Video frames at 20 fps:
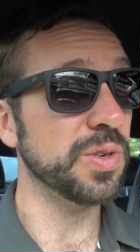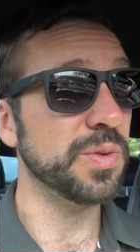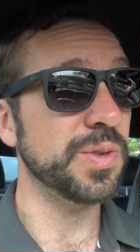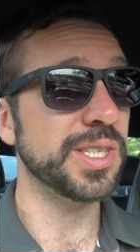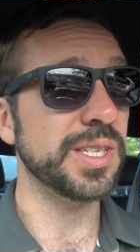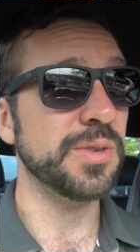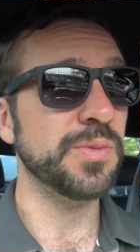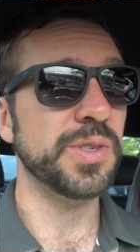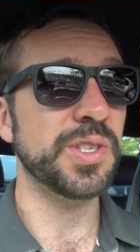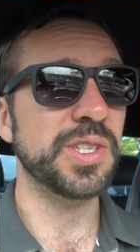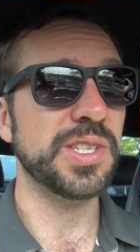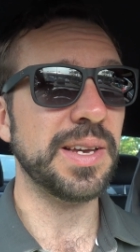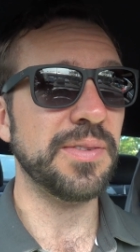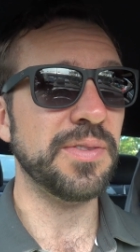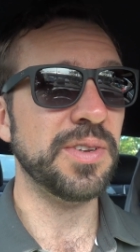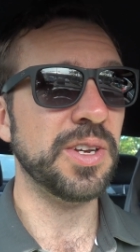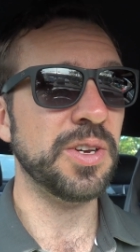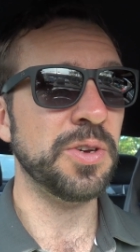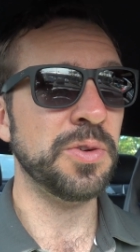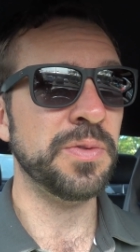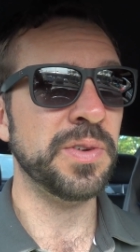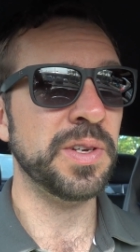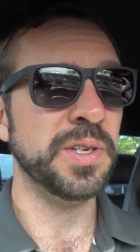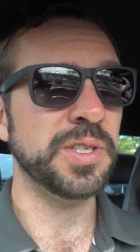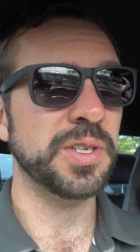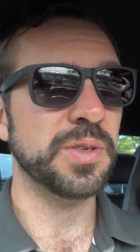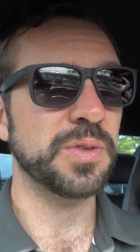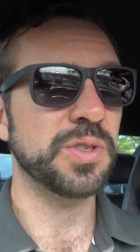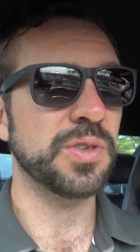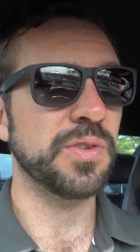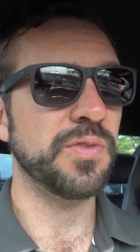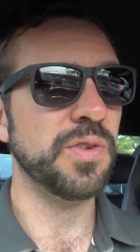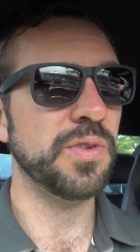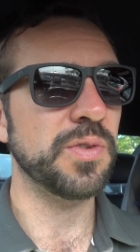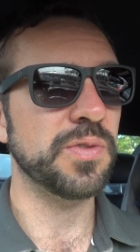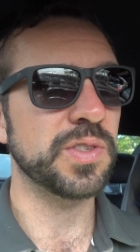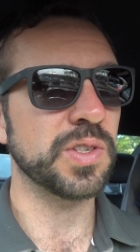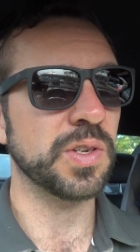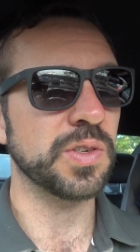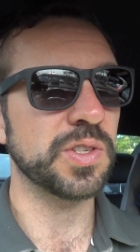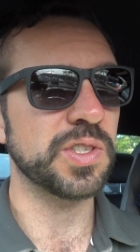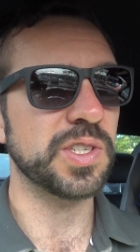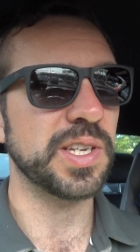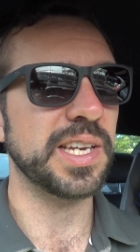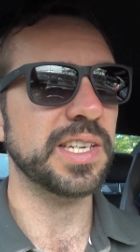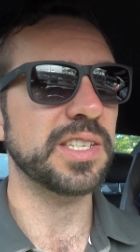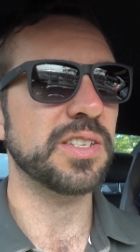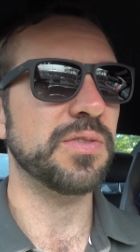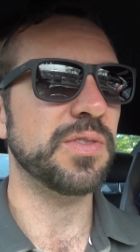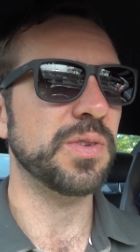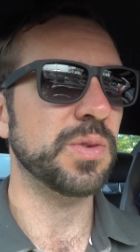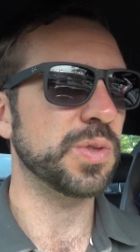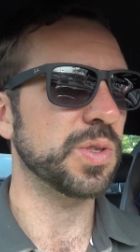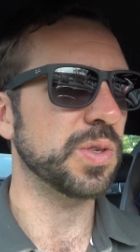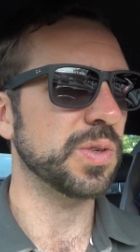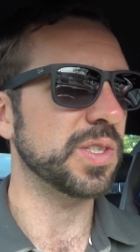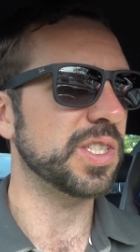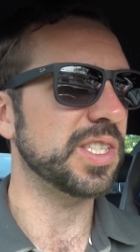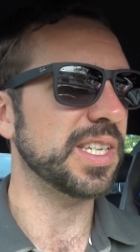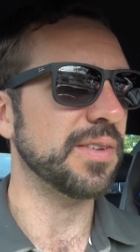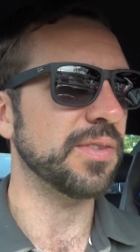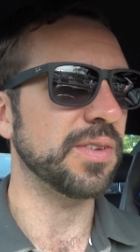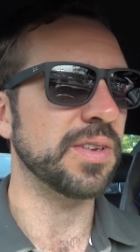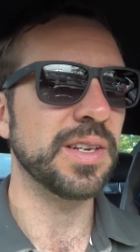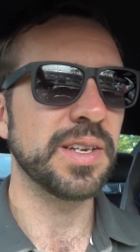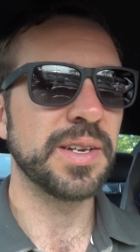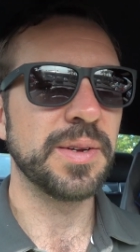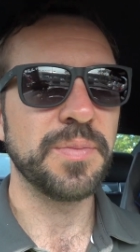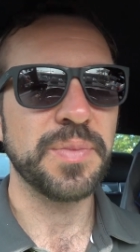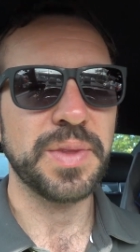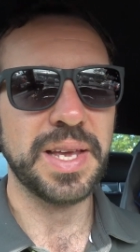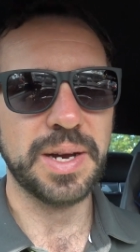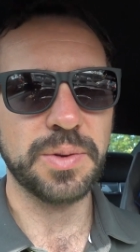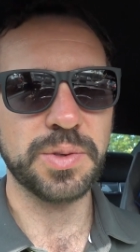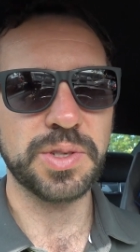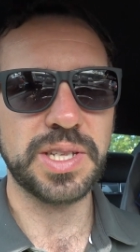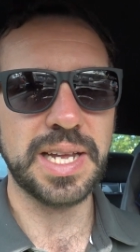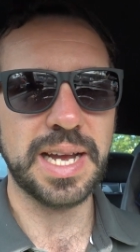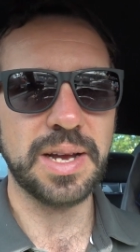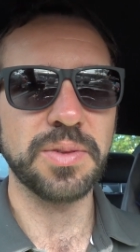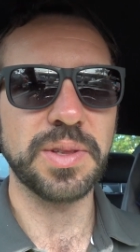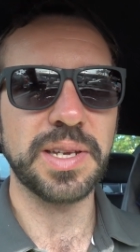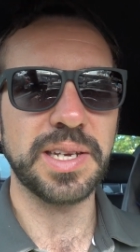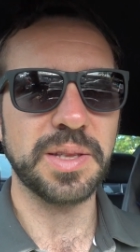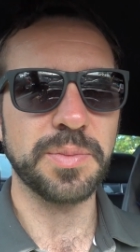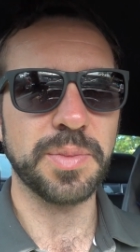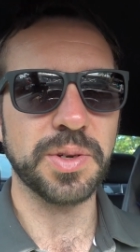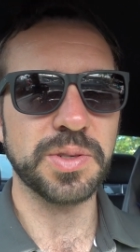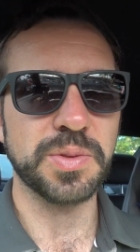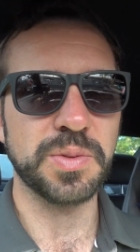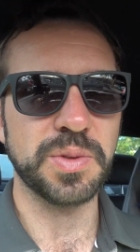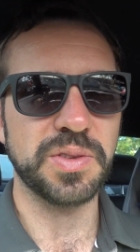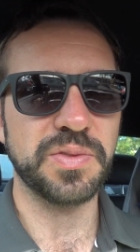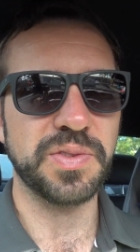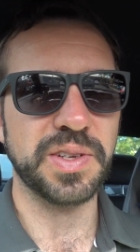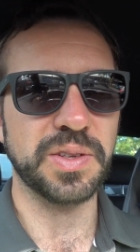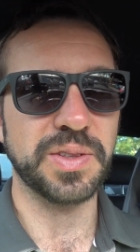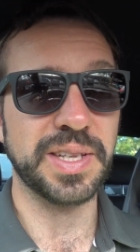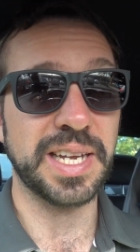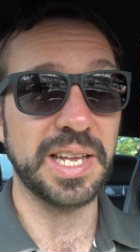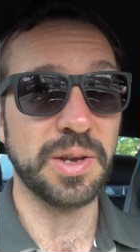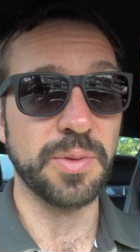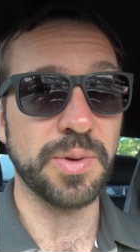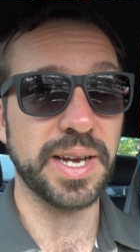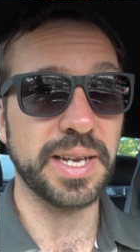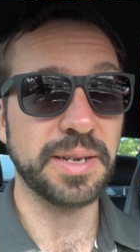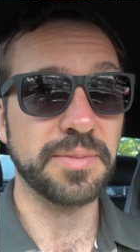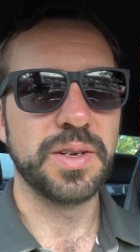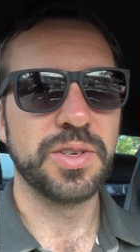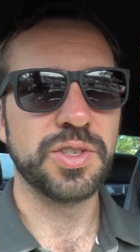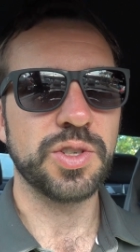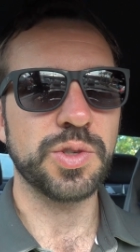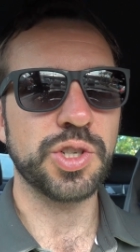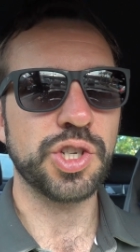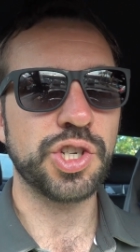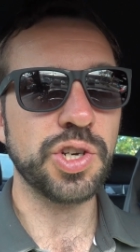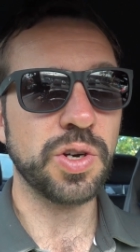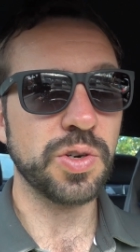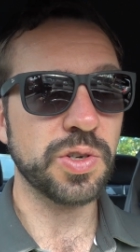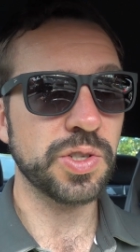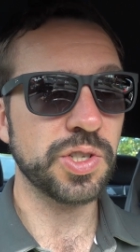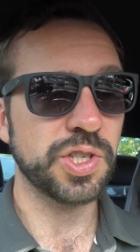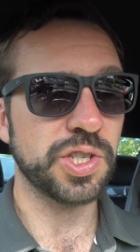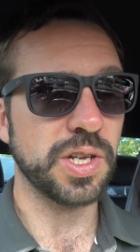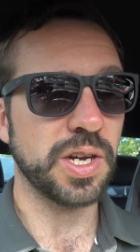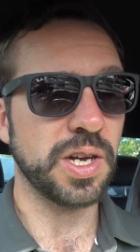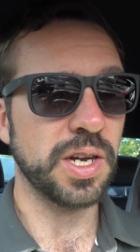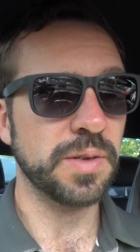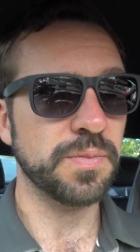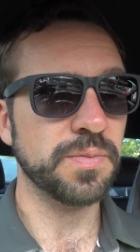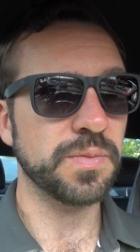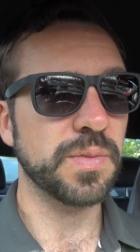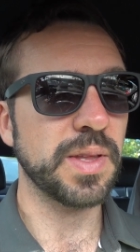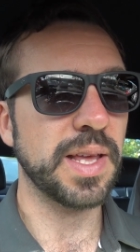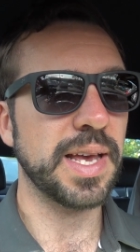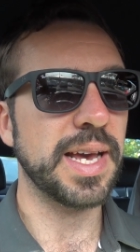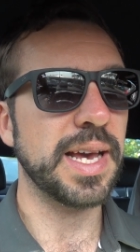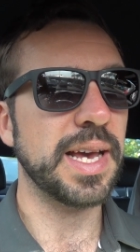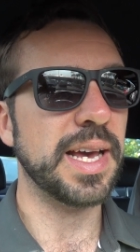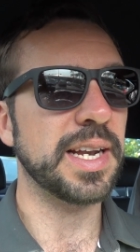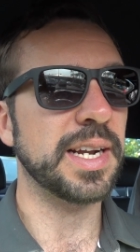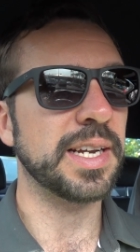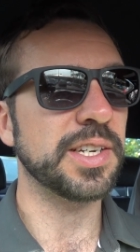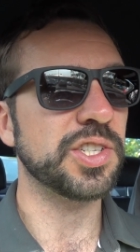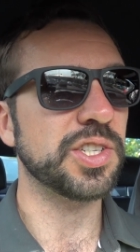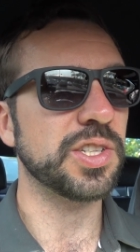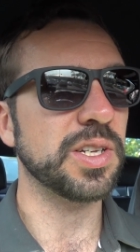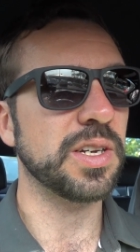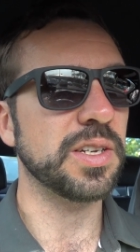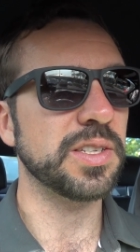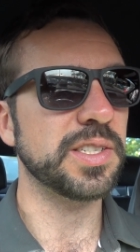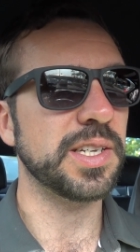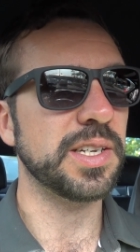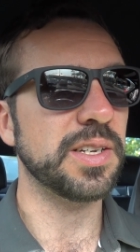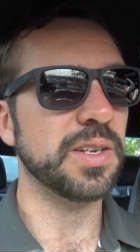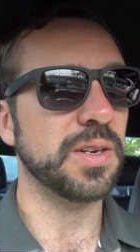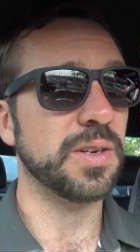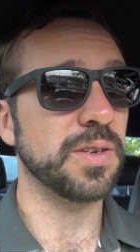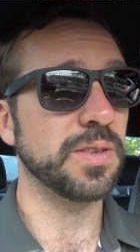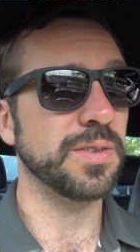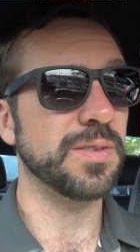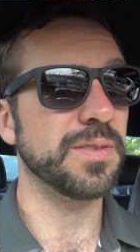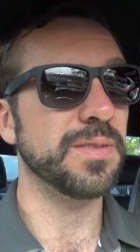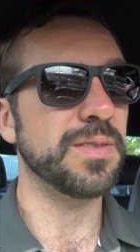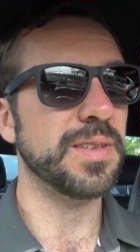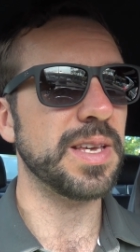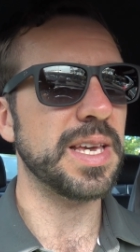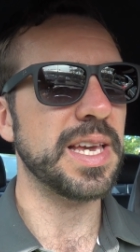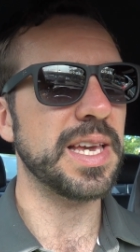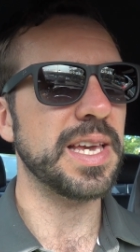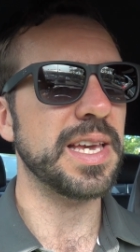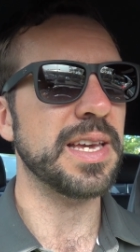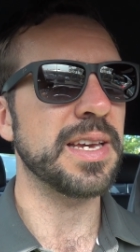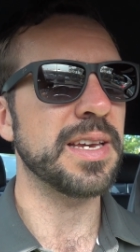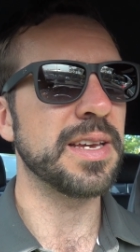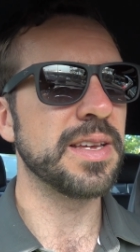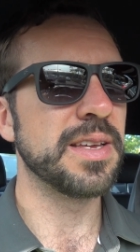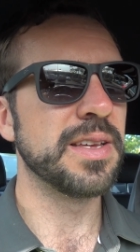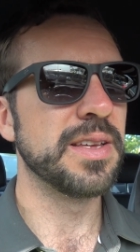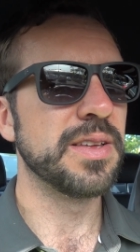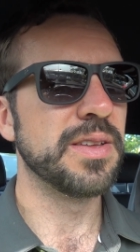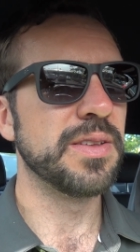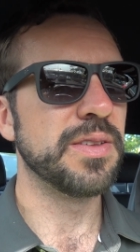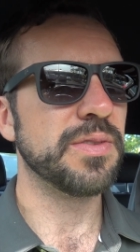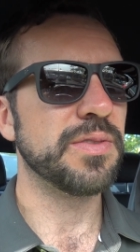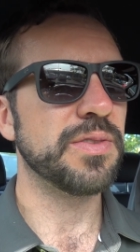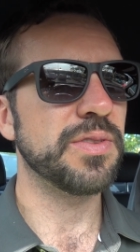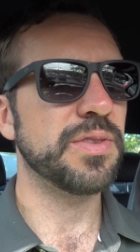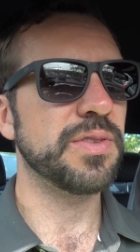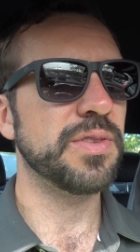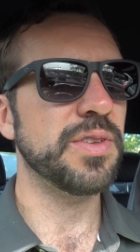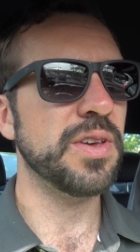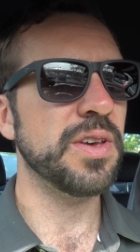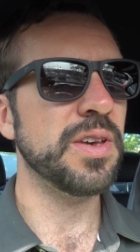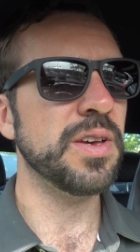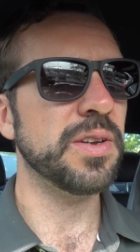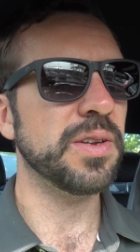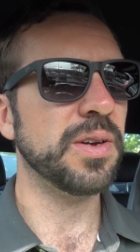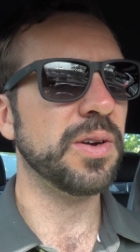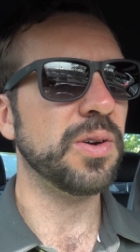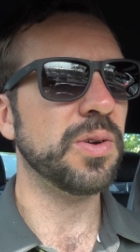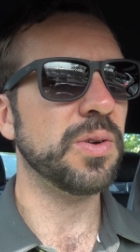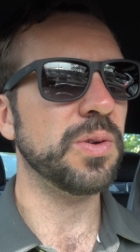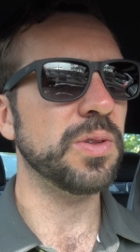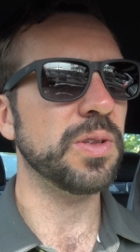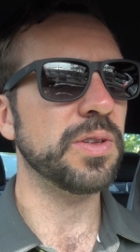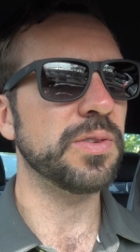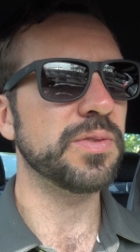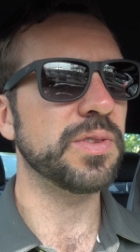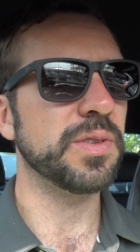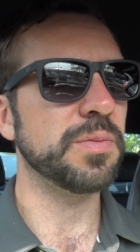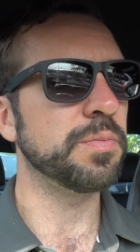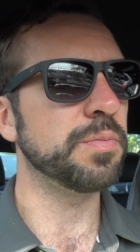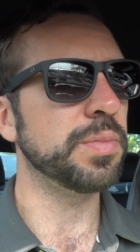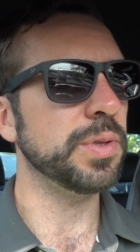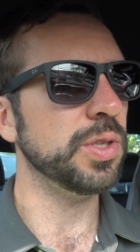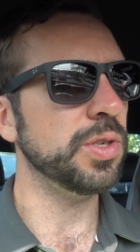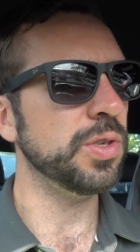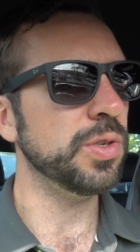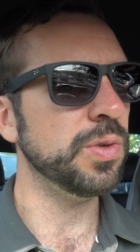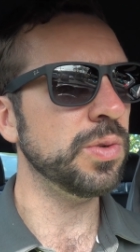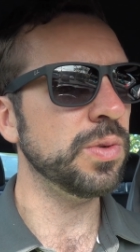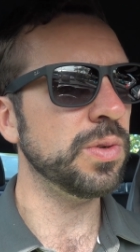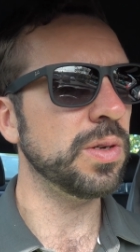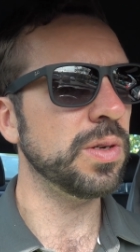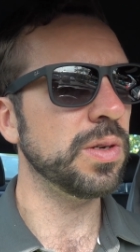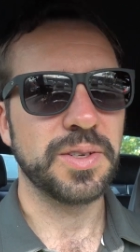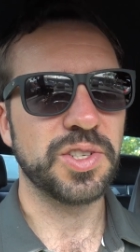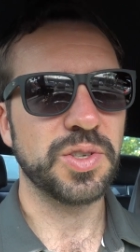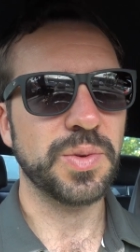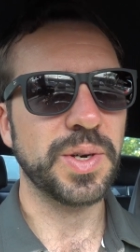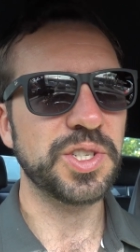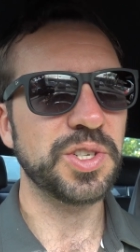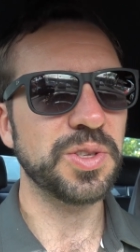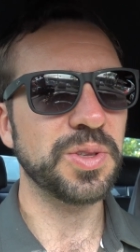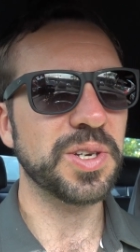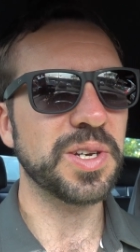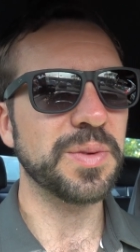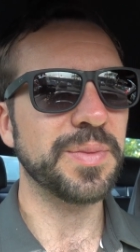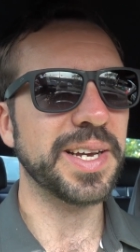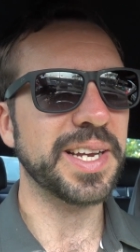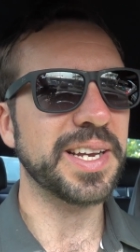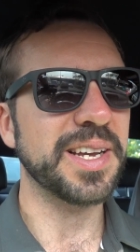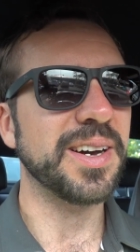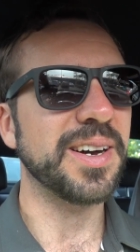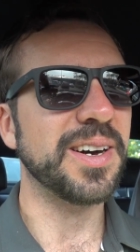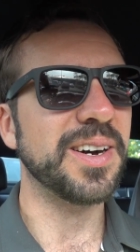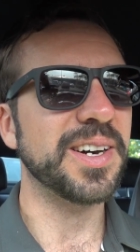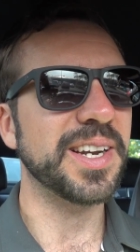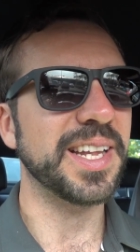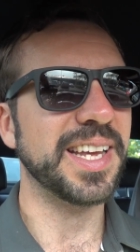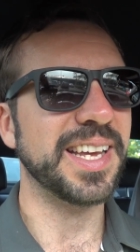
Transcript: that was in was 7 over. So there's a few of us on 6, a few of us on 7. I was down near the bottom of the field anyway. So it was a shotgun start, and I started on the 3rd hole of the blue. So as you look at my card